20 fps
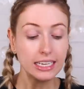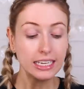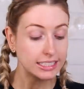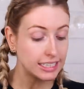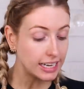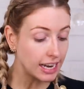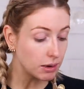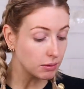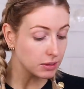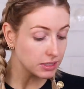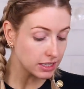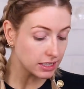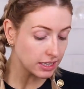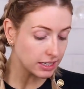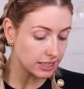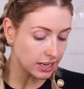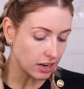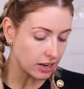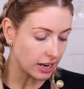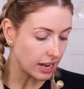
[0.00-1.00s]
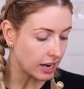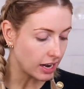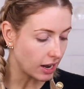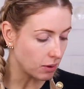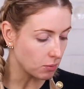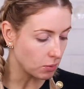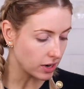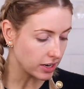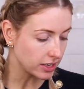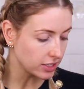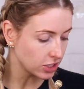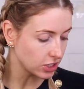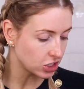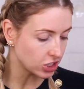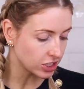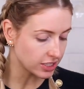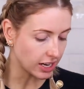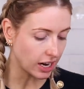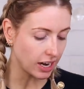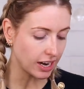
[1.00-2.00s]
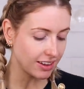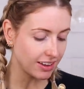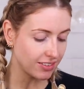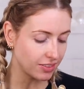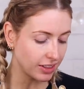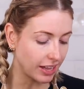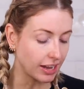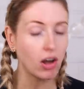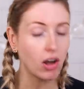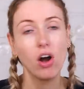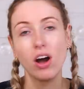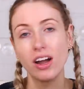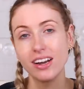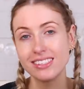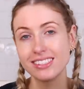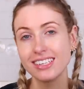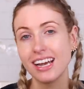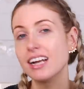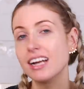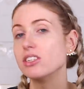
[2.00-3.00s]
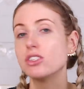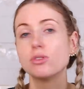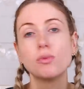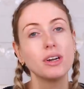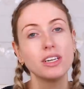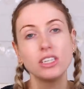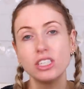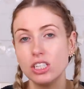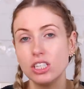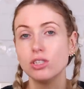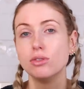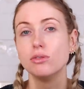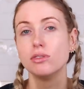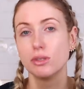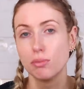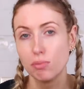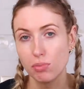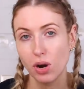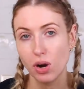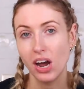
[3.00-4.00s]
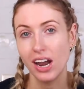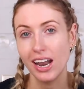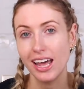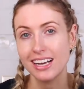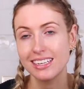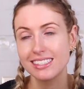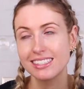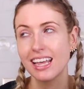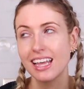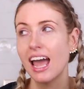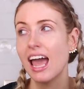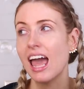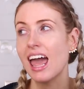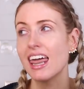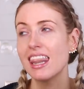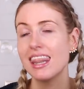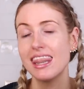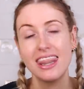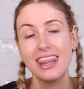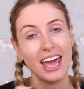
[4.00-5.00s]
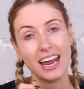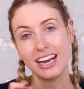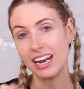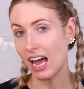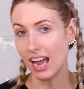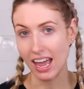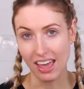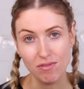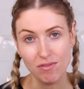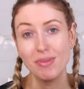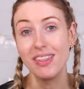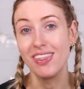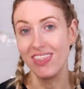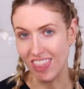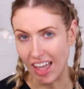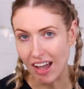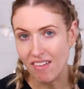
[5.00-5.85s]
Today we're sitting down and I wanted to just kind of, like honestly, I just wanted to use some products that I have been